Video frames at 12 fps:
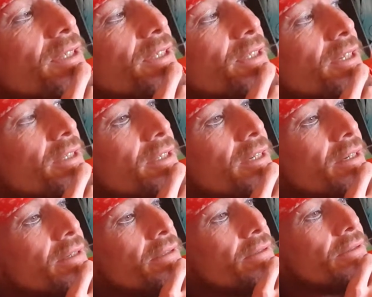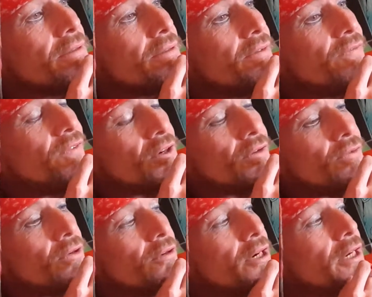disgusting fuck off
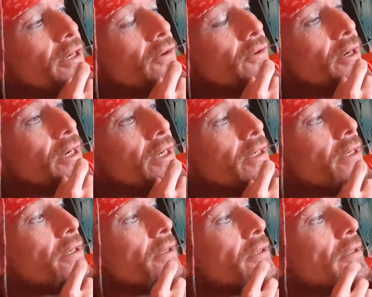or I'll, or I'll hurt you.